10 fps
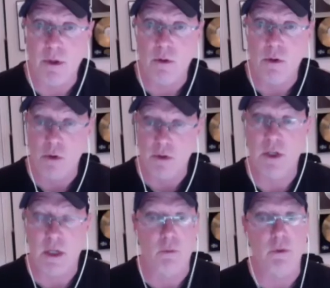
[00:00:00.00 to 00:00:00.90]
York
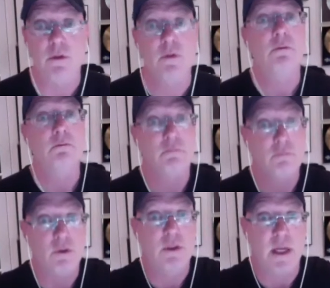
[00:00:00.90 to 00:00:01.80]
City
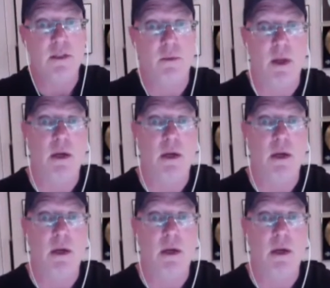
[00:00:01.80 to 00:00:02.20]
was decimated.